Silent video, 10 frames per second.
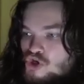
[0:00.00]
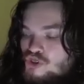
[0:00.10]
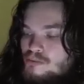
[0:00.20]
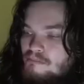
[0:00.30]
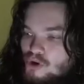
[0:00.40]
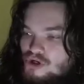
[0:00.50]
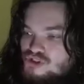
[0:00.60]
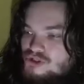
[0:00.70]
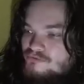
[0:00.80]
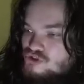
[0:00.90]
The
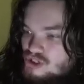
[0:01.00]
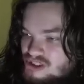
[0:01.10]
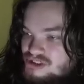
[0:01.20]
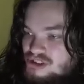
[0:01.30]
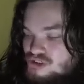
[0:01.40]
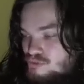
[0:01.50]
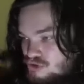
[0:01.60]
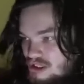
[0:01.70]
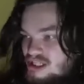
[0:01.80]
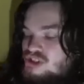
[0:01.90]
March of Justice, which
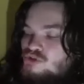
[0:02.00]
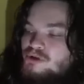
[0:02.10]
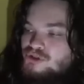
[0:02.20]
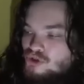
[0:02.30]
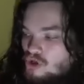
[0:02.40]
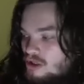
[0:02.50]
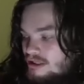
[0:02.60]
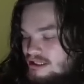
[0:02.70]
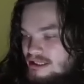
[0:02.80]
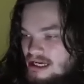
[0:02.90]
I guess is what they're calling
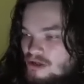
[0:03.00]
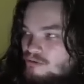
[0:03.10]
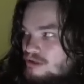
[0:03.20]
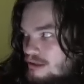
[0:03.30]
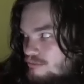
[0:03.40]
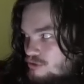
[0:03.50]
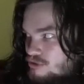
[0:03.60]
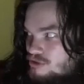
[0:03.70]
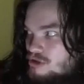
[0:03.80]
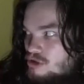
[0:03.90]
it now. That
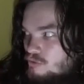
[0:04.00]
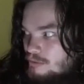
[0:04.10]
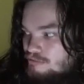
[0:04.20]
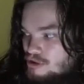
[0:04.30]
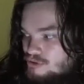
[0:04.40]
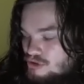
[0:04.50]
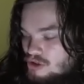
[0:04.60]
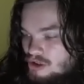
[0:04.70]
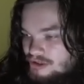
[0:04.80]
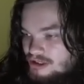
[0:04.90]
was what Prigozhin
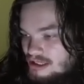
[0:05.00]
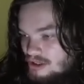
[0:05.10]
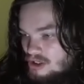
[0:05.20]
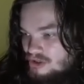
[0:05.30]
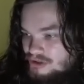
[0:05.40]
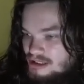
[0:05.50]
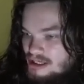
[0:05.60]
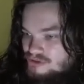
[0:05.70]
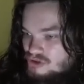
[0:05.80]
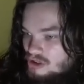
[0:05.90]
called it. And now all the
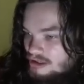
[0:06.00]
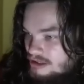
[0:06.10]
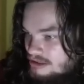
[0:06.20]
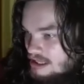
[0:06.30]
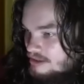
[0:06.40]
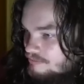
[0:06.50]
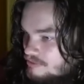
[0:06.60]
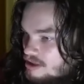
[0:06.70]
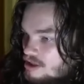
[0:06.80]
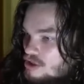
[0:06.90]
counts are calling it that.
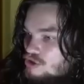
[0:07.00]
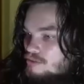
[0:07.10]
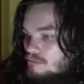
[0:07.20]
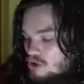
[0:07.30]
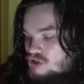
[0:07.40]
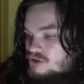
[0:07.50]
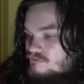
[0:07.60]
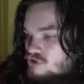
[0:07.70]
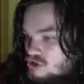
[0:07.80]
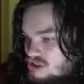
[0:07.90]
The March
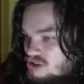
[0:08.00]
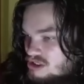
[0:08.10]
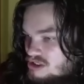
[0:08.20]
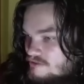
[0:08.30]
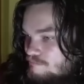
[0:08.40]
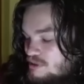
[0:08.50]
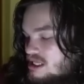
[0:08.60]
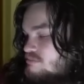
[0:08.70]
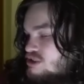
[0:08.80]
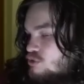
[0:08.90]
of Justice of P
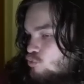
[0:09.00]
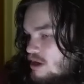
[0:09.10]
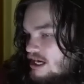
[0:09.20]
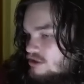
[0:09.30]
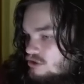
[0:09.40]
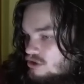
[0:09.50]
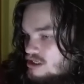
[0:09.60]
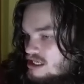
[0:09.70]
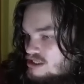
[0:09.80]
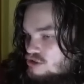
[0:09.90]
M C Wagner
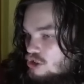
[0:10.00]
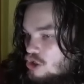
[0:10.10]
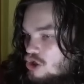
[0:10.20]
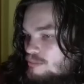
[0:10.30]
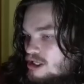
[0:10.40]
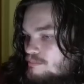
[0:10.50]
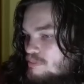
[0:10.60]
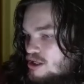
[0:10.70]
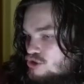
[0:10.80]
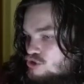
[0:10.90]
is a karmic
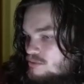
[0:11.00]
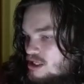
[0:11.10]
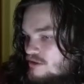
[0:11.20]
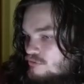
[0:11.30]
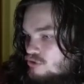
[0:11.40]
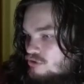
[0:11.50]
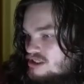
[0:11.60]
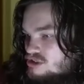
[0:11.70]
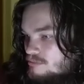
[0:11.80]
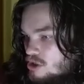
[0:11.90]
punishment of
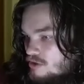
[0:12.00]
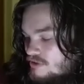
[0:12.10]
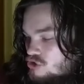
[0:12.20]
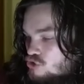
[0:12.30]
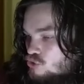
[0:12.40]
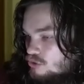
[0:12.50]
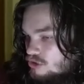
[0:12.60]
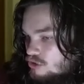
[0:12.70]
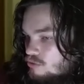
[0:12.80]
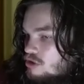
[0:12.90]
Gerasimov and
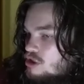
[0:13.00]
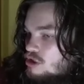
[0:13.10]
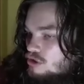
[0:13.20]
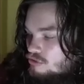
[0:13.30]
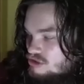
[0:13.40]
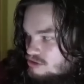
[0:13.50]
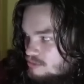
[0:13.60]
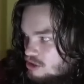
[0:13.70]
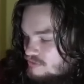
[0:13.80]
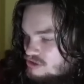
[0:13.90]
Shoigu.
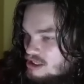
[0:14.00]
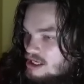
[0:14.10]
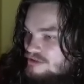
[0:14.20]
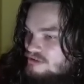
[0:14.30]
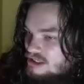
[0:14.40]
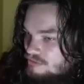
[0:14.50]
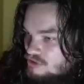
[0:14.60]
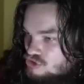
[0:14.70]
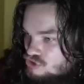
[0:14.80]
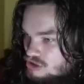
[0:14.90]
Gerasimov is a high-ranking
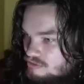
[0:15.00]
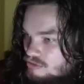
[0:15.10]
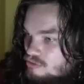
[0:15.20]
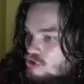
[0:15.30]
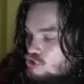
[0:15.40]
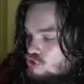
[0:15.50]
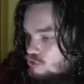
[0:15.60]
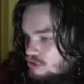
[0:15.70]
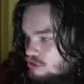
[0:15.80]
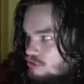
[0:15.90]
Russian general.
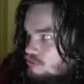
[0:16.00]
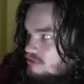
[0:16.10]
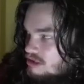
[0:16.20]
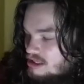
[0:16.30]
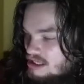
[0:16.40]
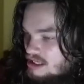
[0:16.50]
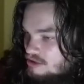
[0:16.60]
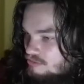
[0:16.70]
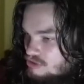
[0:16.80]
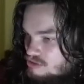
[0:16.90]
Shoigu, again, head of
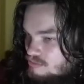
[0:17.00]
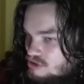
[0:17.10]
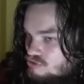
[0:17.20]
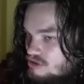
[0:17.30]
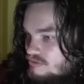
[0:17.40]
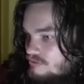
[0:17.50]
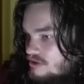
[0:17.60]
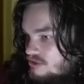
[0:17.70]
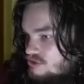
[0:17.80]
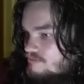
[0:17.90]
the Russian Ministry of
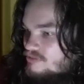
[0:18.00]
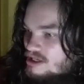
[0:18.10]
Defense.